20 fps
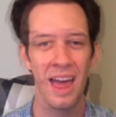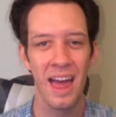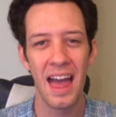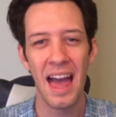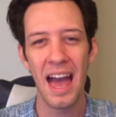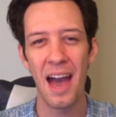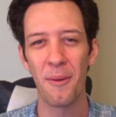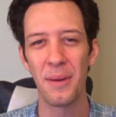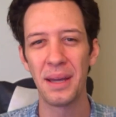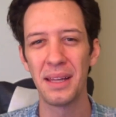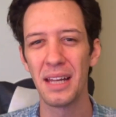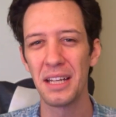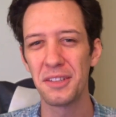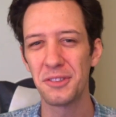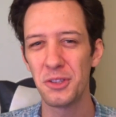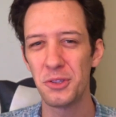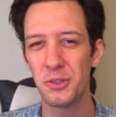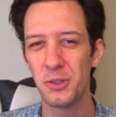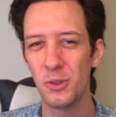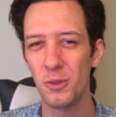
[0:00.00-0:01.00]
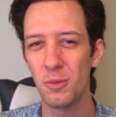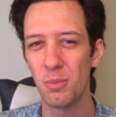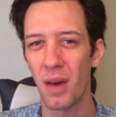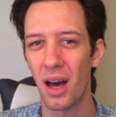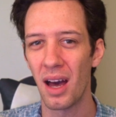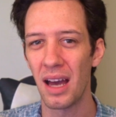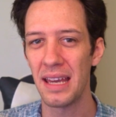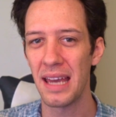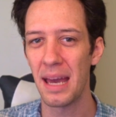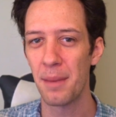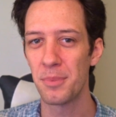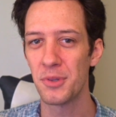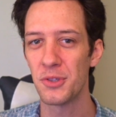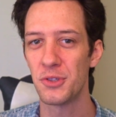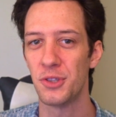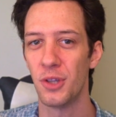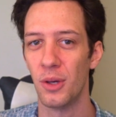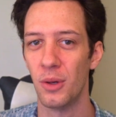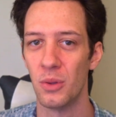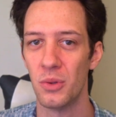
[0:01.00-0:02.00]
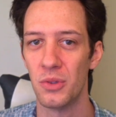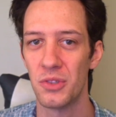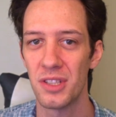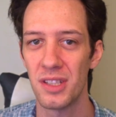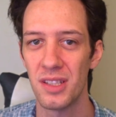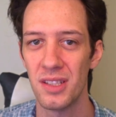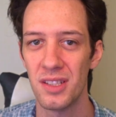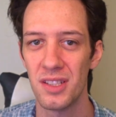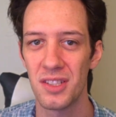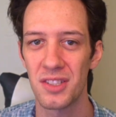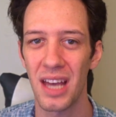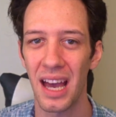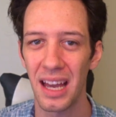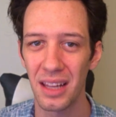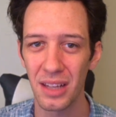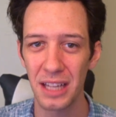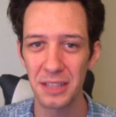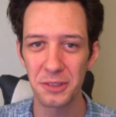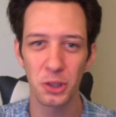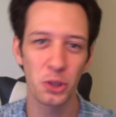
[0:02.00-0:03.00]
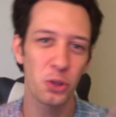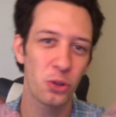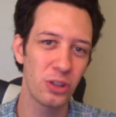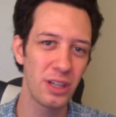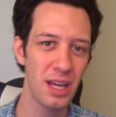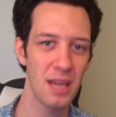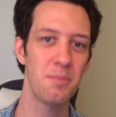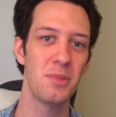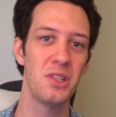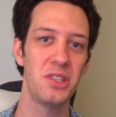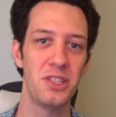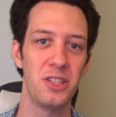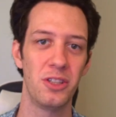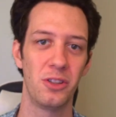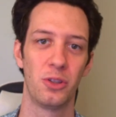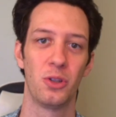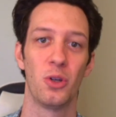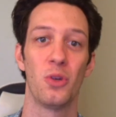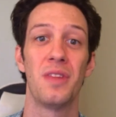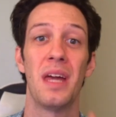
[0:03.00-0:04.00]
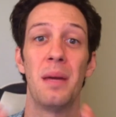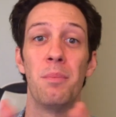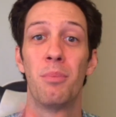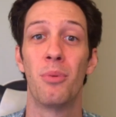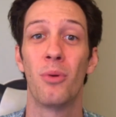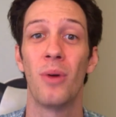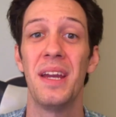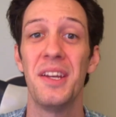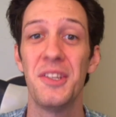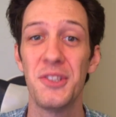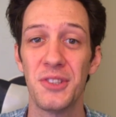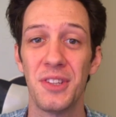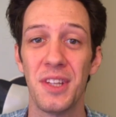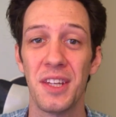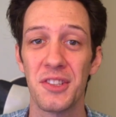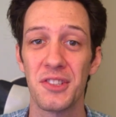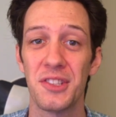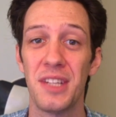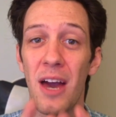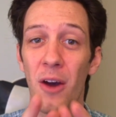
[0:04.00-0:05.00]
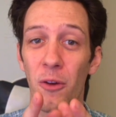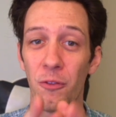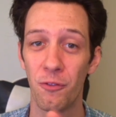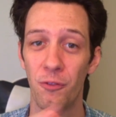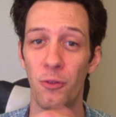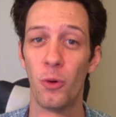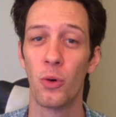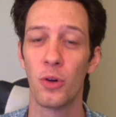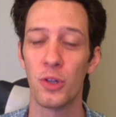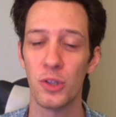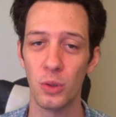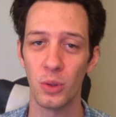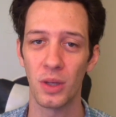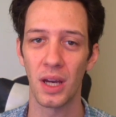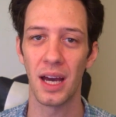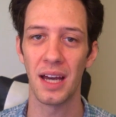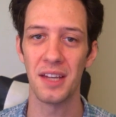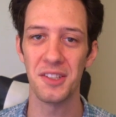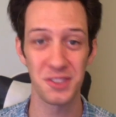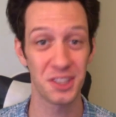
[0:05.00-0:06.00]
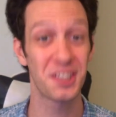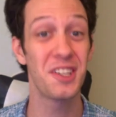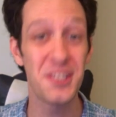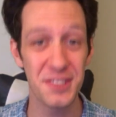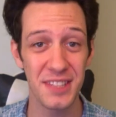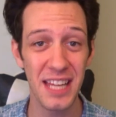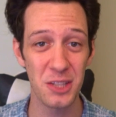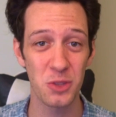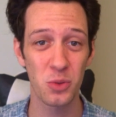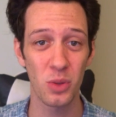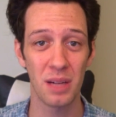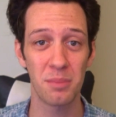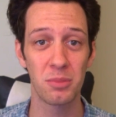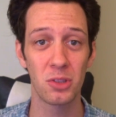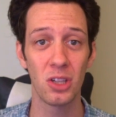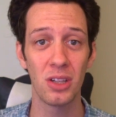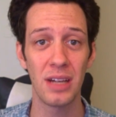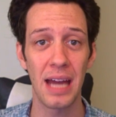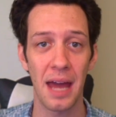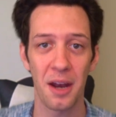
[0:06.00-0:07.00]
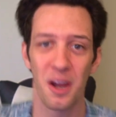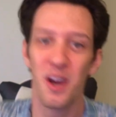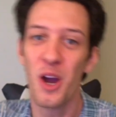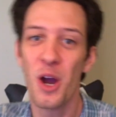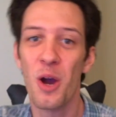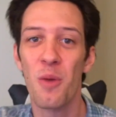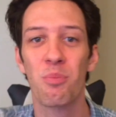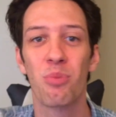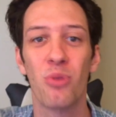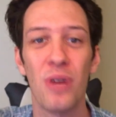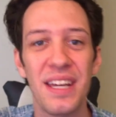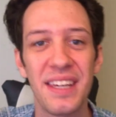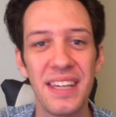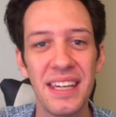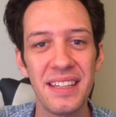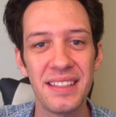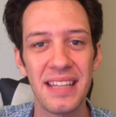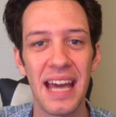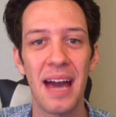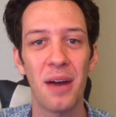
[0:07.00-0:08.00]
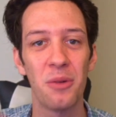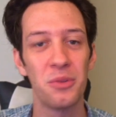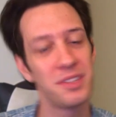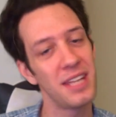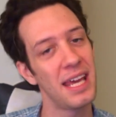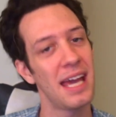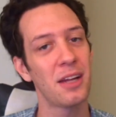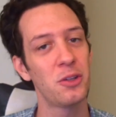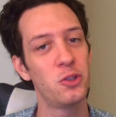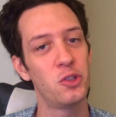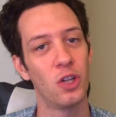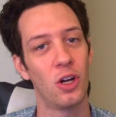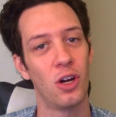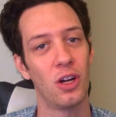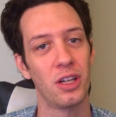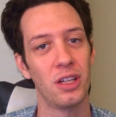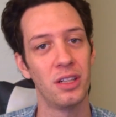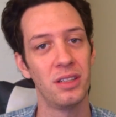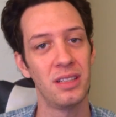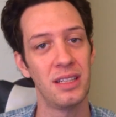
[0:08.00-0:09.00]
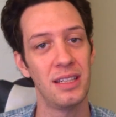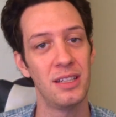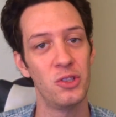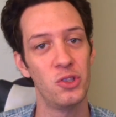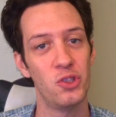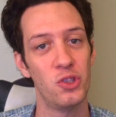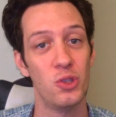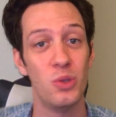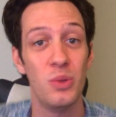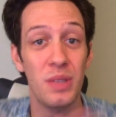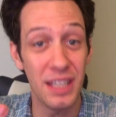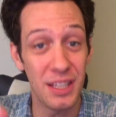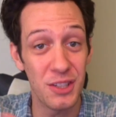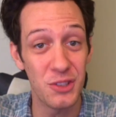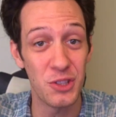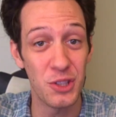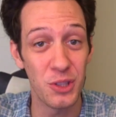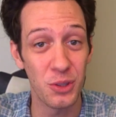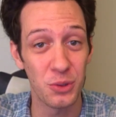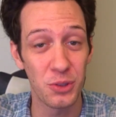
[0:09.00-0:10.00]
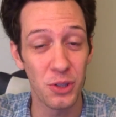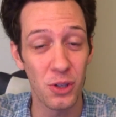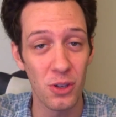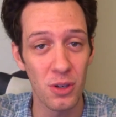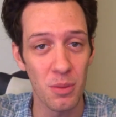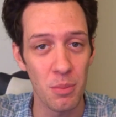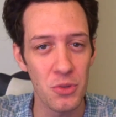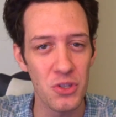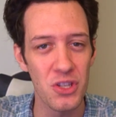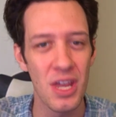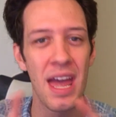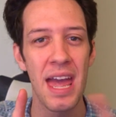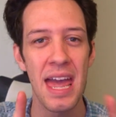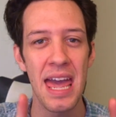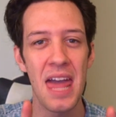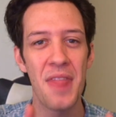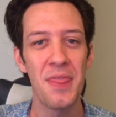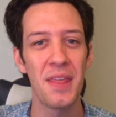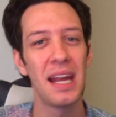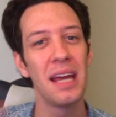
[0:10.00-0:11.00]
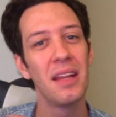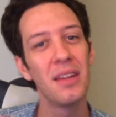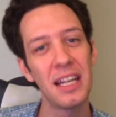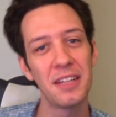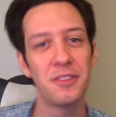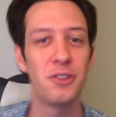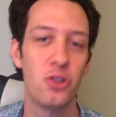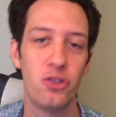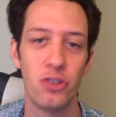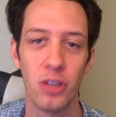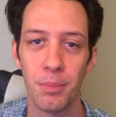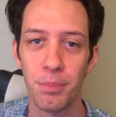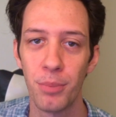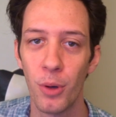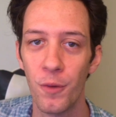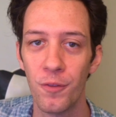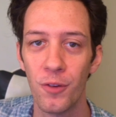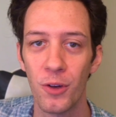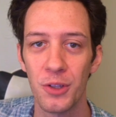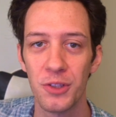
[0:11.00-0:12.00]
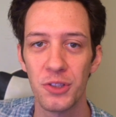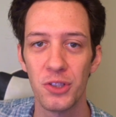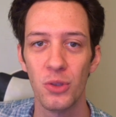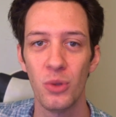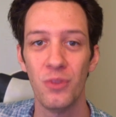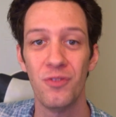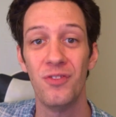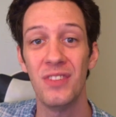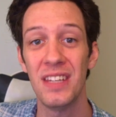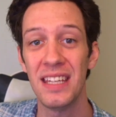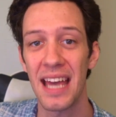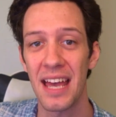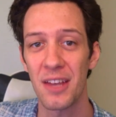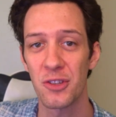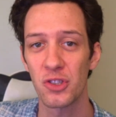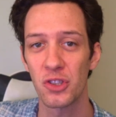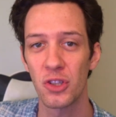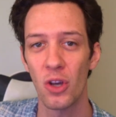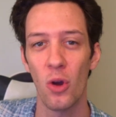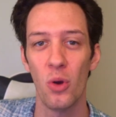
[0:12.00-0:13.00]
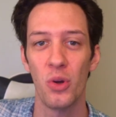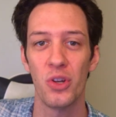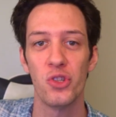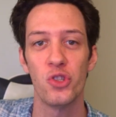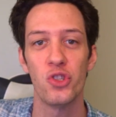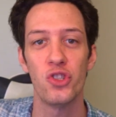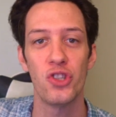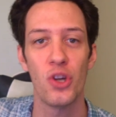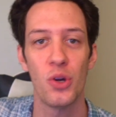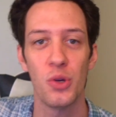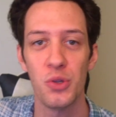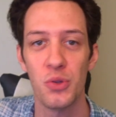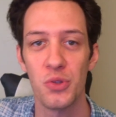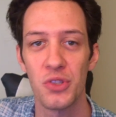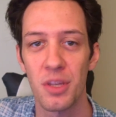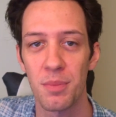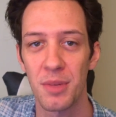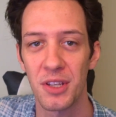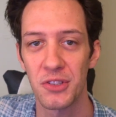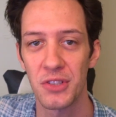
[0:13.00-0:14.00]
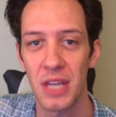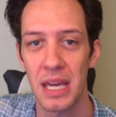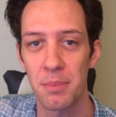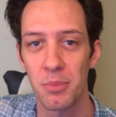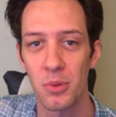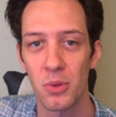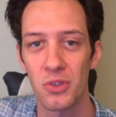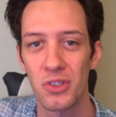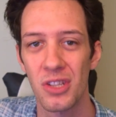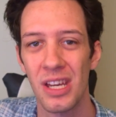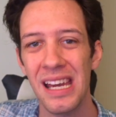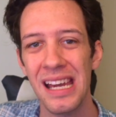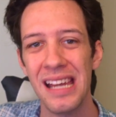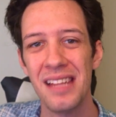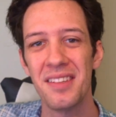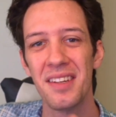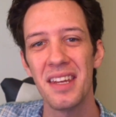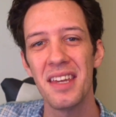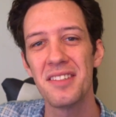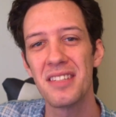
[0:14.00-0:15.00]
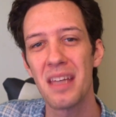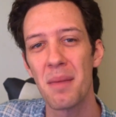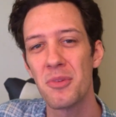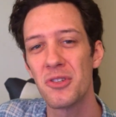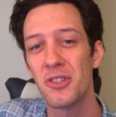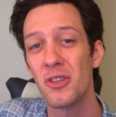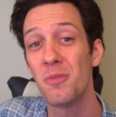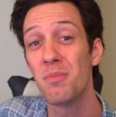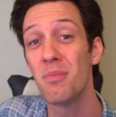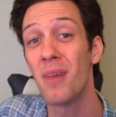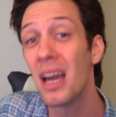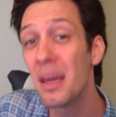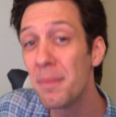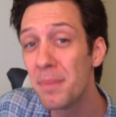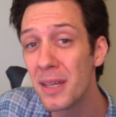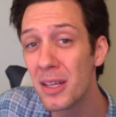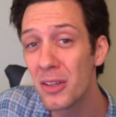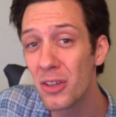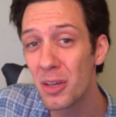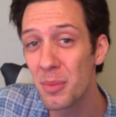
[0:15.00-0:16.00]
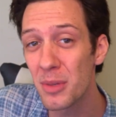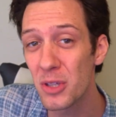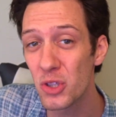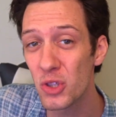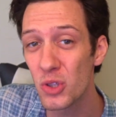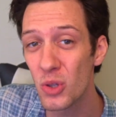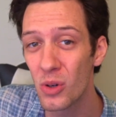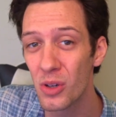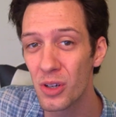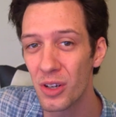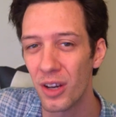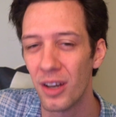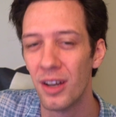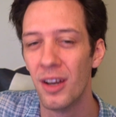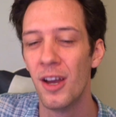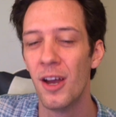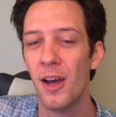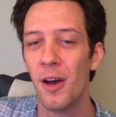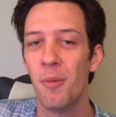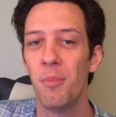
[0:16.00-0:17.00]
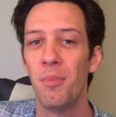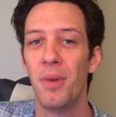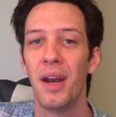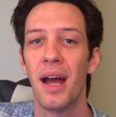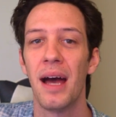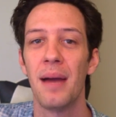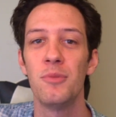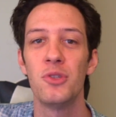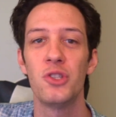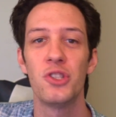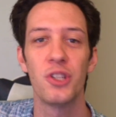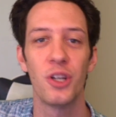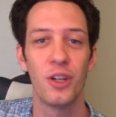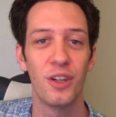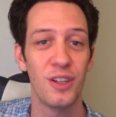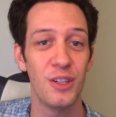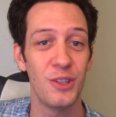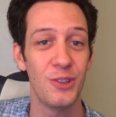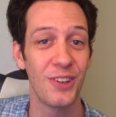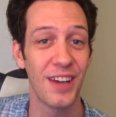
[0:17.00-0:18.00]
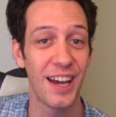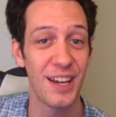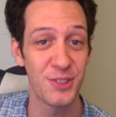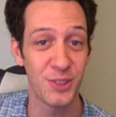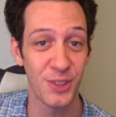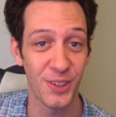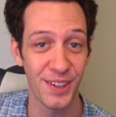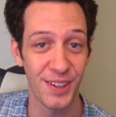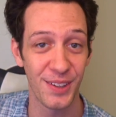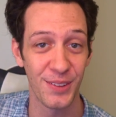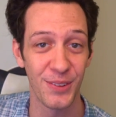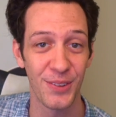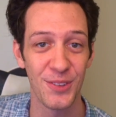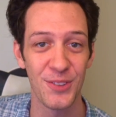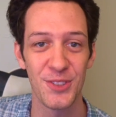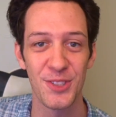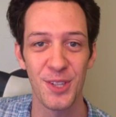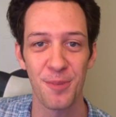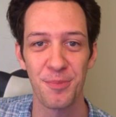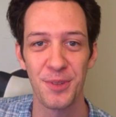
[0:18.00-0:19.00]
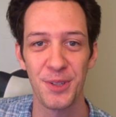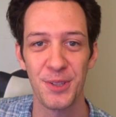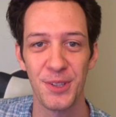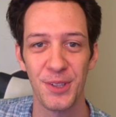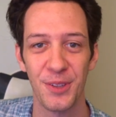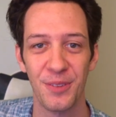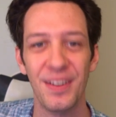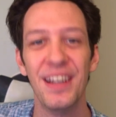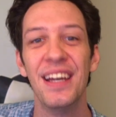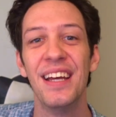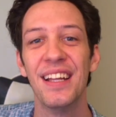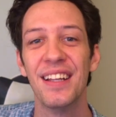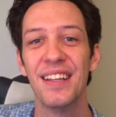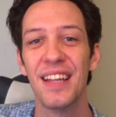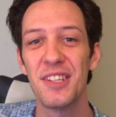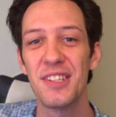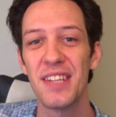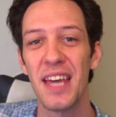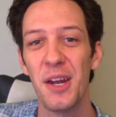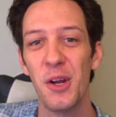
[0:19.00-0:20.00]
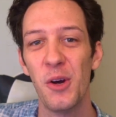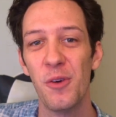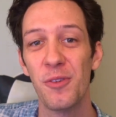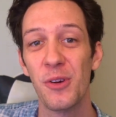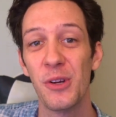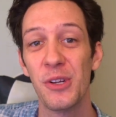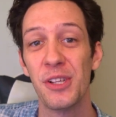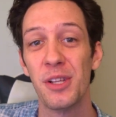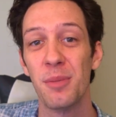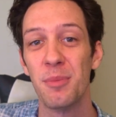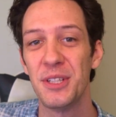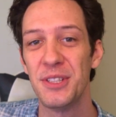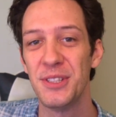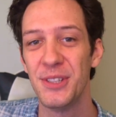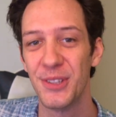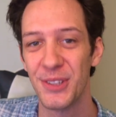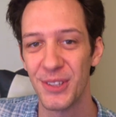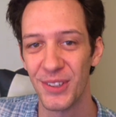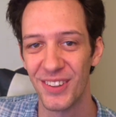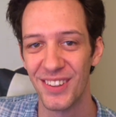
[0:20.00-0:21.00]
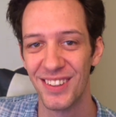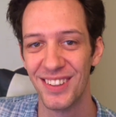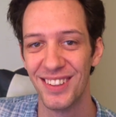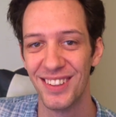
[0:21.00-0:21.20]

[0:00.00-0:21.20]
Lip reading: How I like to do my episodes is I like to create material that breaks things down for you guys, because that's what I'm good at, breaking down tech jargon into easier terms. And then I like to jump over into VS Code and show you some examples. Today's episode might be a little bit shorter, but I'm sure you guys are going to learn something new. Let's head over into the material.